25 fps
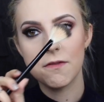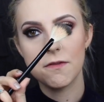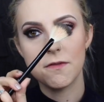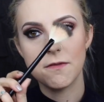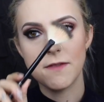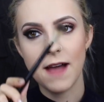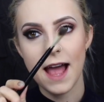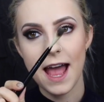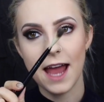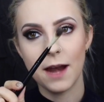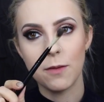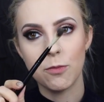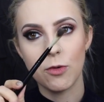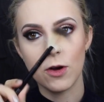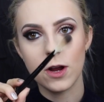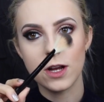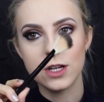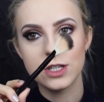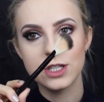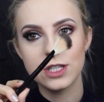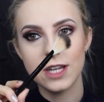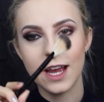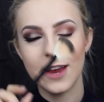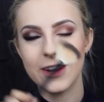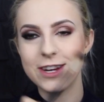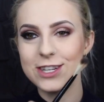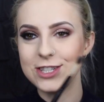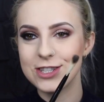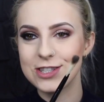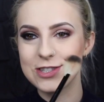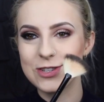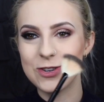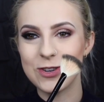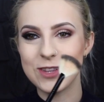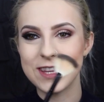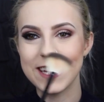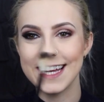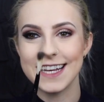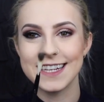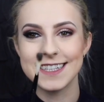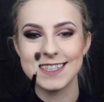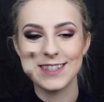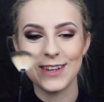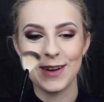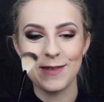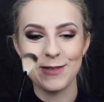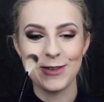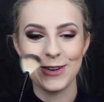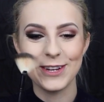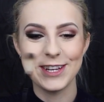Fan brush. I only just got this,
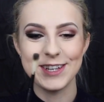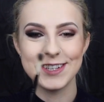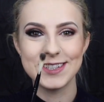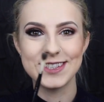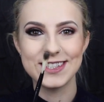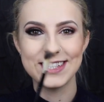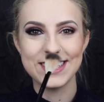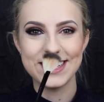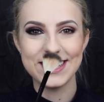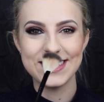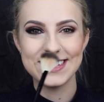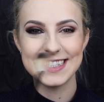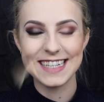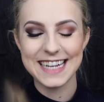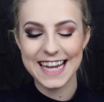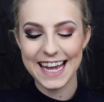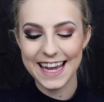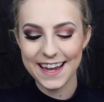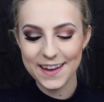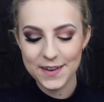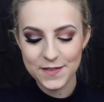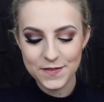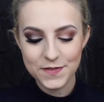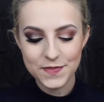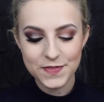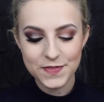so I'm not used to using it.